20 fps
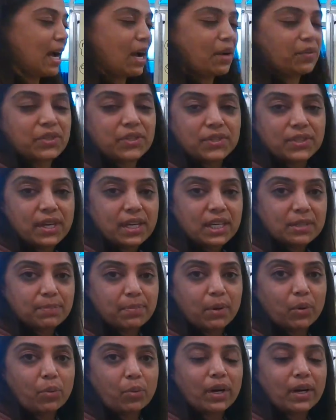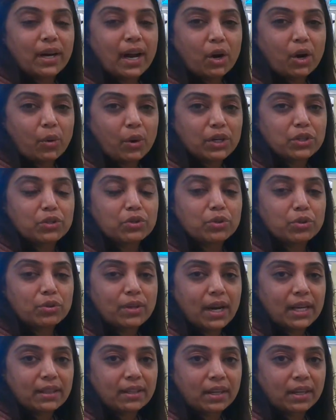down the 6, but we're not going to do
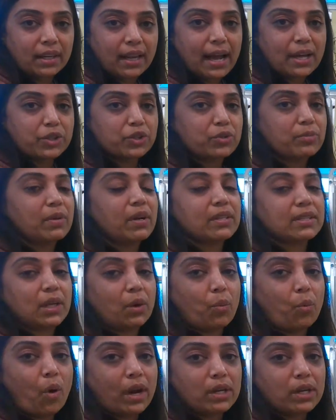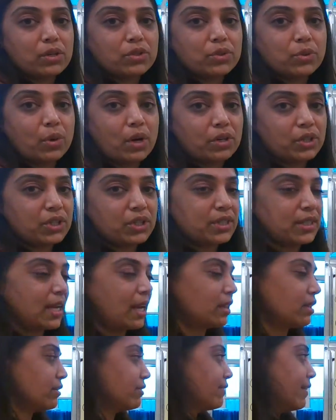that in the classroom because I want you to
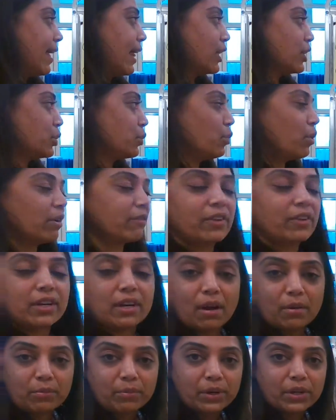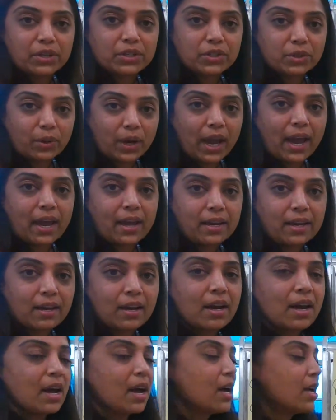understand the value of the numbers, okay?
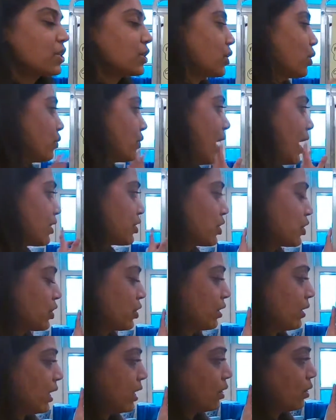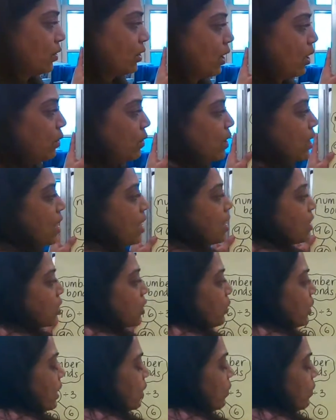So that just to let you know. So